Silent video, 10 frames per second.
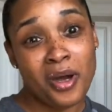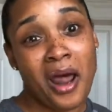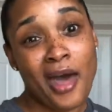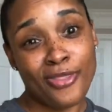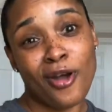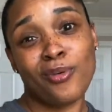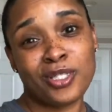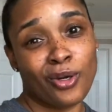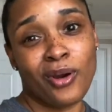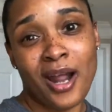I thought it was a
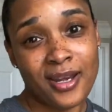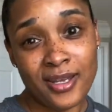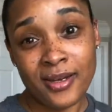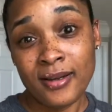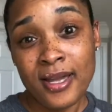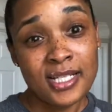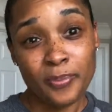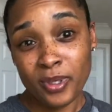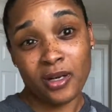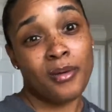great idea to
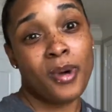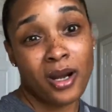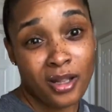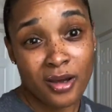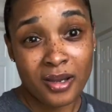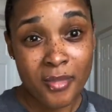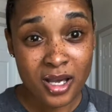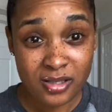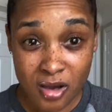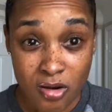put in a monologue in my
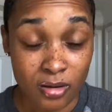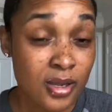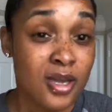song.